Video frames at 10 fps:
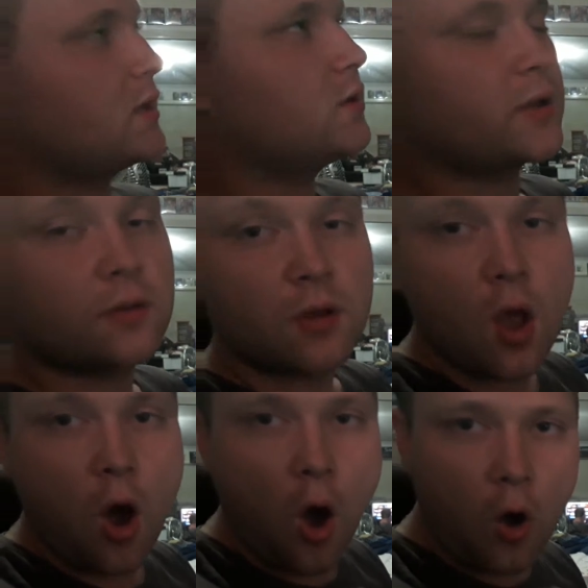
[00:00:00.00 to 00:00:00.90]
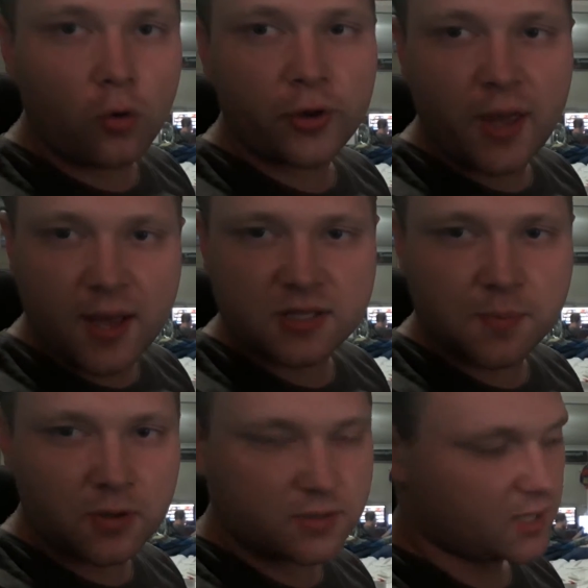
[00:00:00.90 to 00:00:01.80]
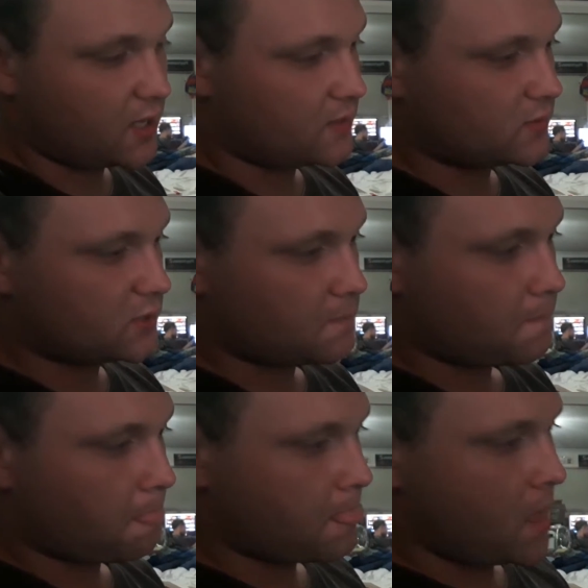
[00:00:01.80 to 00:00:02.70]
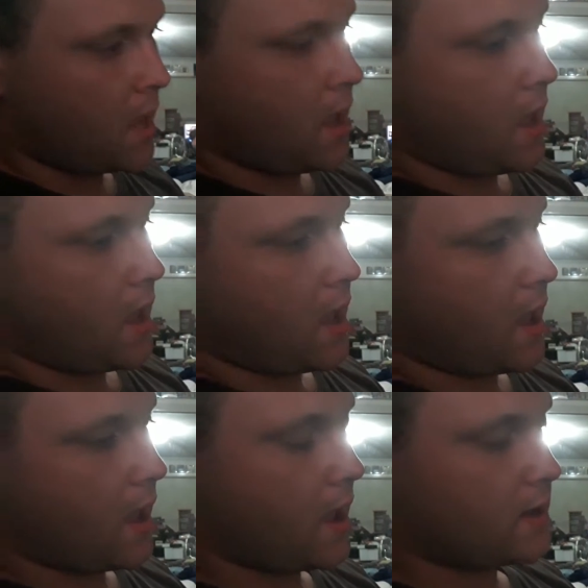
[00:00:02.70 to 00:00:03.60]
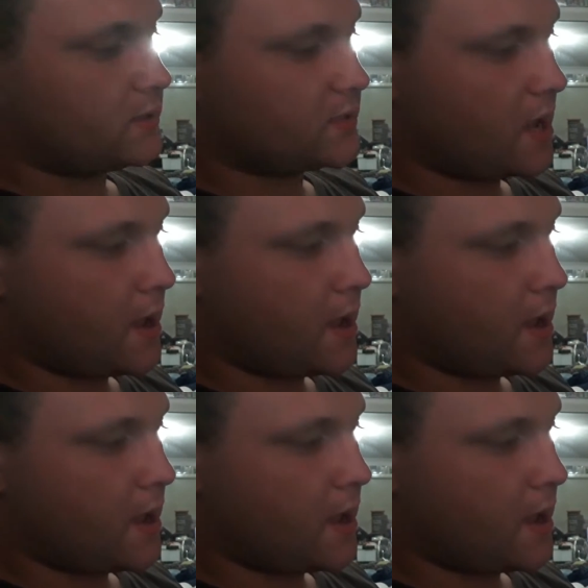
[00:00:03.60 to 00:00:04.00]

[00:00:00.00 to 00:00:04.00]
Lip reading: a look at older Xbox games, and